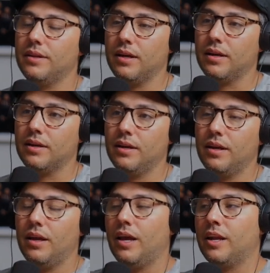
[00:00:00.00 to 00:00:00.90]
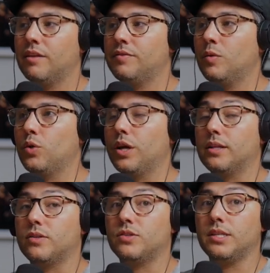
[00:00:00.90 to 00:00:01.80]
Yeah, and I love that we
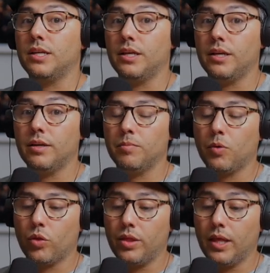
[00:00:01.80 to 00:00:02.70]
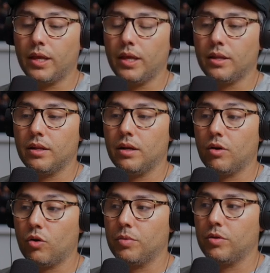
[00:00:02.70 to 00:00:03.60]
got to see both Nick and
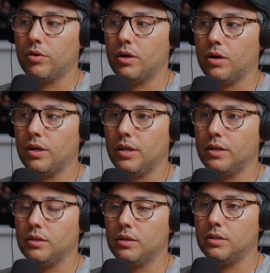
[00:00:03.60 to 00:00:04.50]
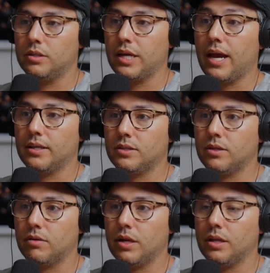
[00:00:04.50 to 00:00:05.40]
and her brother, uh, yeah, uh,
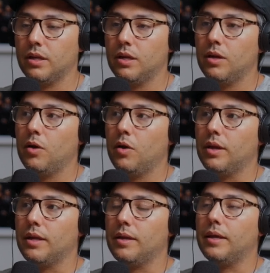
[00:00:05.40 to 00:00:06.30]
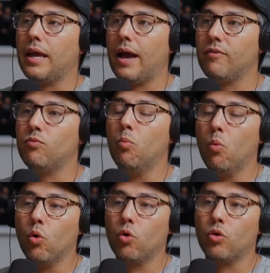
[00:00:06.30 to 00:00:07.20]
Jazz, right, mm-hmm. have
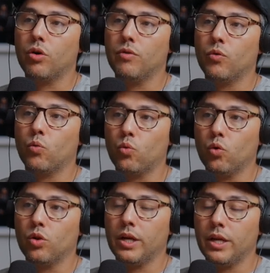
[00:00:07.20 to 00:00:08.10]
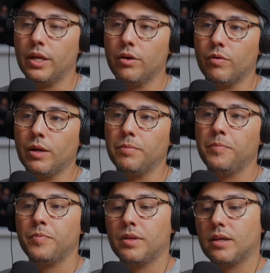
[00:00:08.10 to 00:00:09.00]
more of a role in here, right?
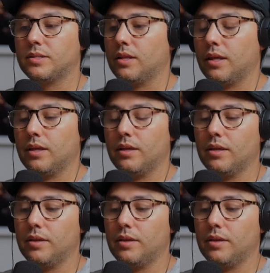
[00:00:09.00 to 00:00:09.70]
Because like,